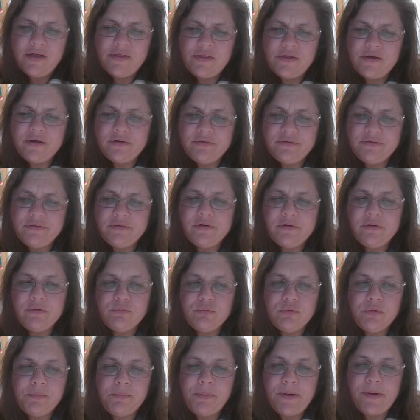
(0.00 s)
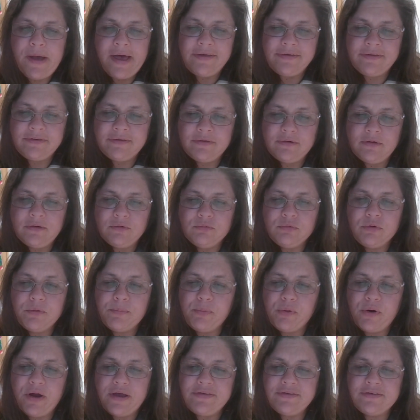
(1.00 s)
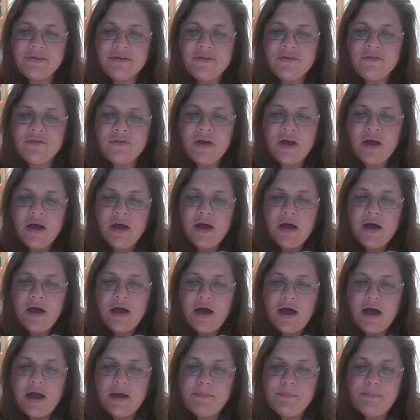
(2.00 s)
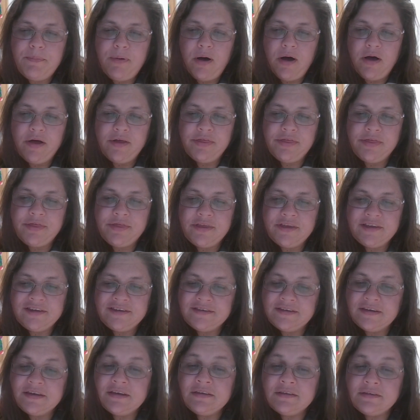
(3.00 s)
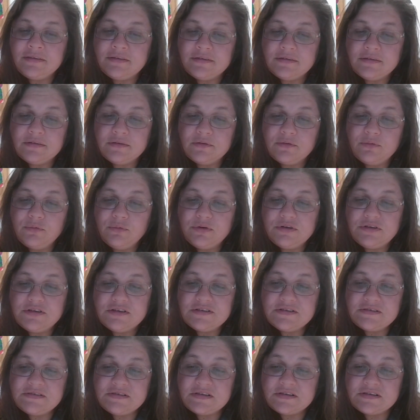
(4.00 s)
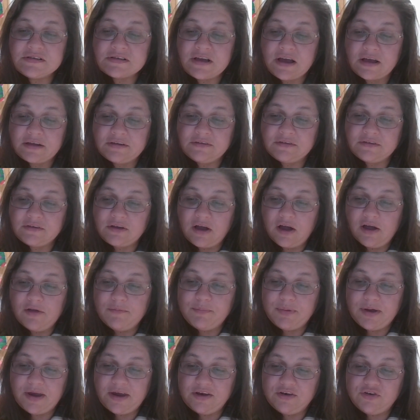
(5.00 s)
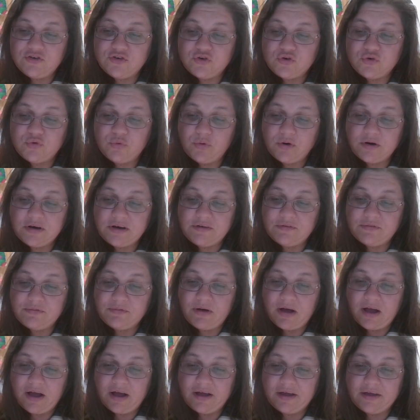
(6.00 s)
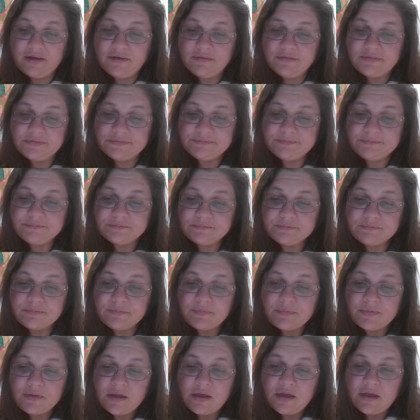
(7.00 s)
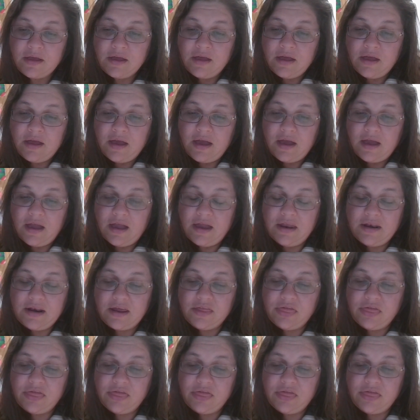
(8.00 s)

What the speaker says: There's the repressive hypothesis, which is discussed on page 25. And